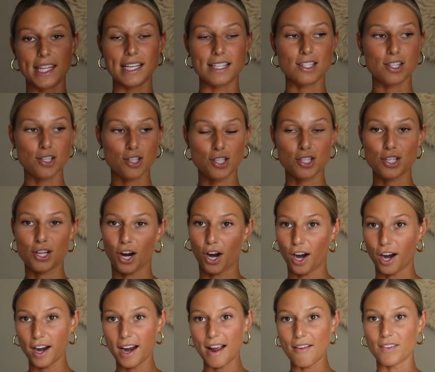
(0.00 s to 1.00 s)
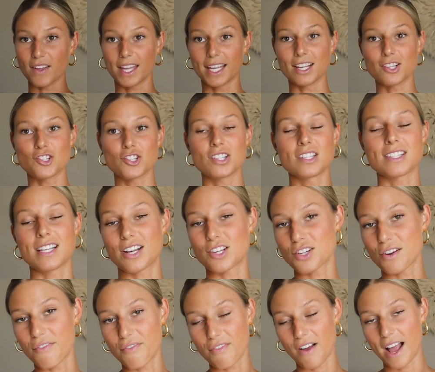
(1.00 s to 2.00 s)
this skirt. I feel like it's just such
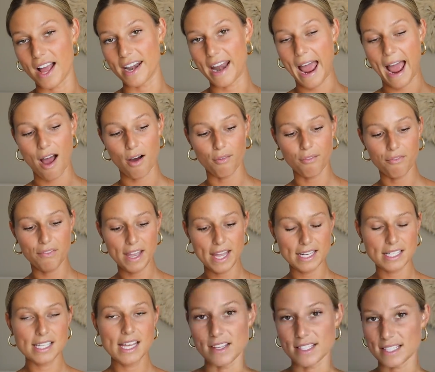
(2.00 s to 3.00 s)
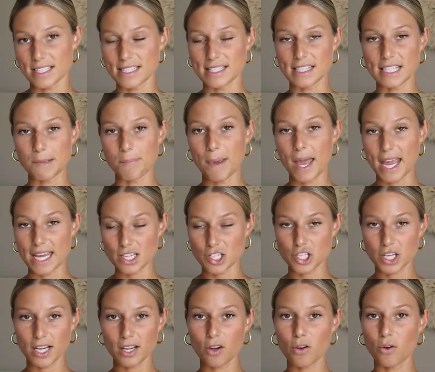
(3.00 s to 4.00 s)
a fun outfit. This is the
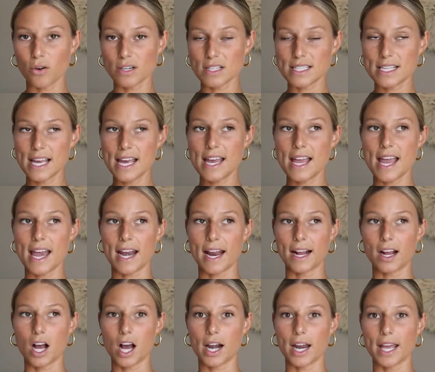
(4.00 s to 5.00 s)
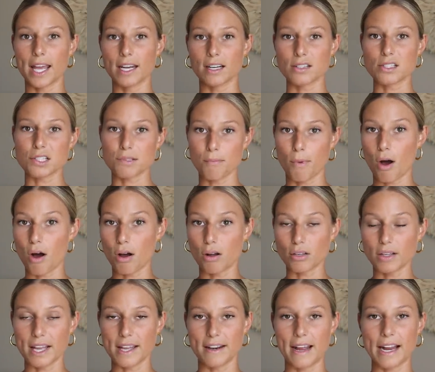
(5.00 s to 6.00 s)
Patience corset and I got it in a
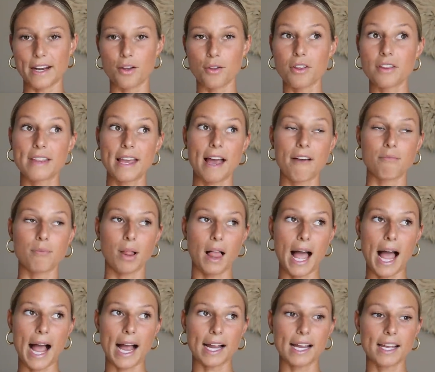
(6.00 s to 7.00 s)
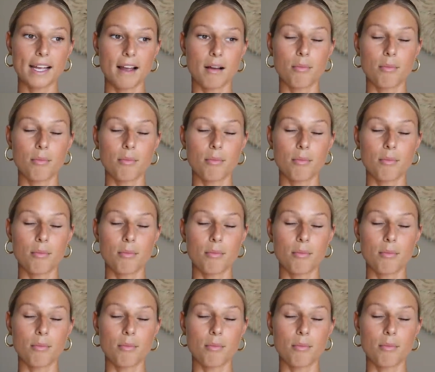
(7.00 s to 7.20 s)
small. And I know that they have black.